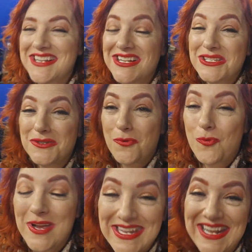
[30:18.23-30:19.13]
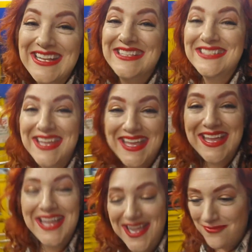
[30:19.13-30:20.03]
So when I say
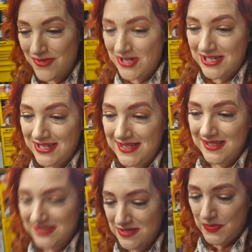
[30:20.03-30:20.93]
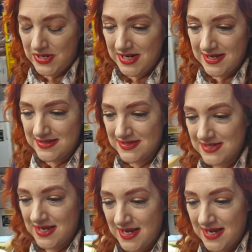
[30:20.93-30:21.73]
I have marketing experience,